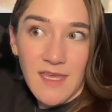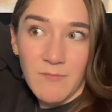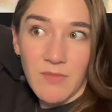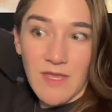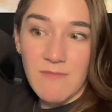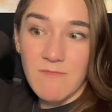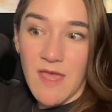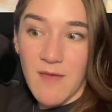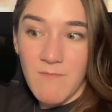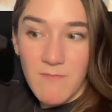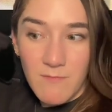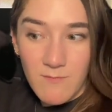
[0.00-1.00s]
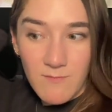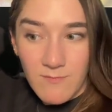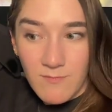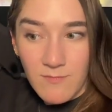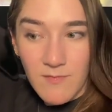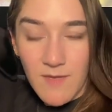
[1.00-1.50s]
I can't blame them.
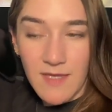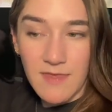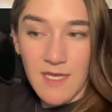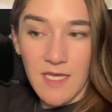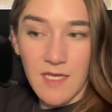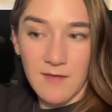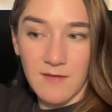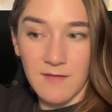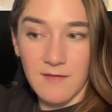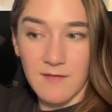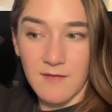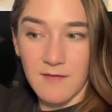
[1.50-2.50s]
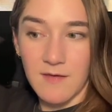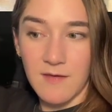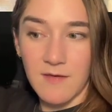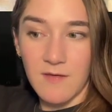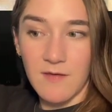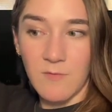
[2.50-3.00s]
I think
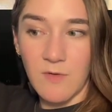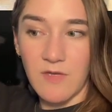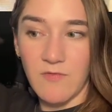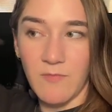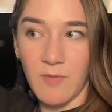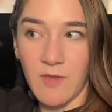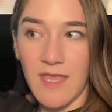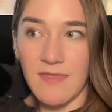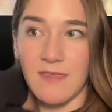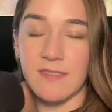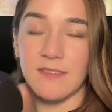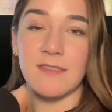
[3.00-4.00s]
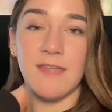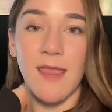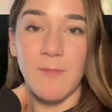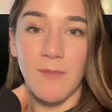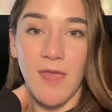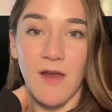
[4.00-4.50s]
when you've played the
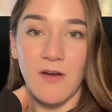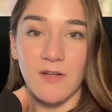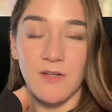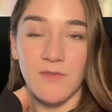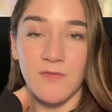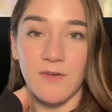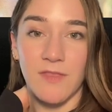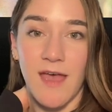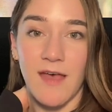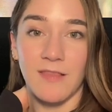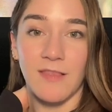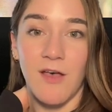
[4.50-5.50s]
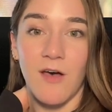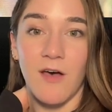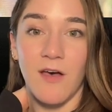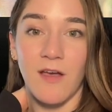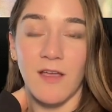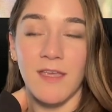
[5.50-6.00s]
same character for that
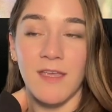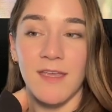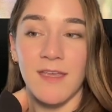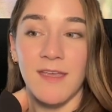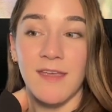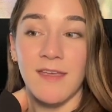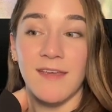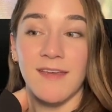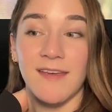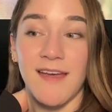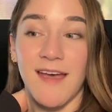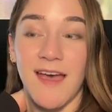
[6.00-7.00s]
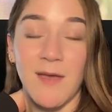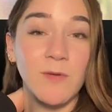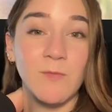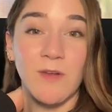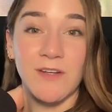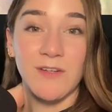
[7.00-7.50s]
long,
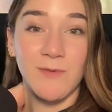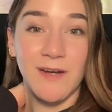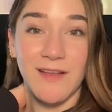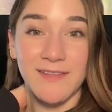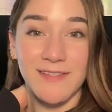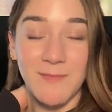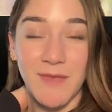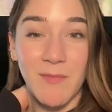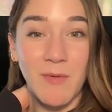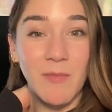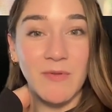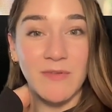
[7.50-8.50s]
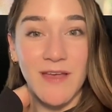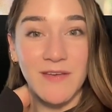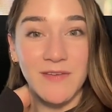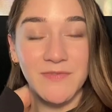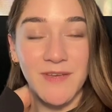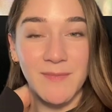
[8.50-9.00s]
I would wonder what else I'm capable
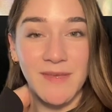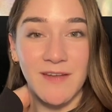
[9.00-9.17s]
of.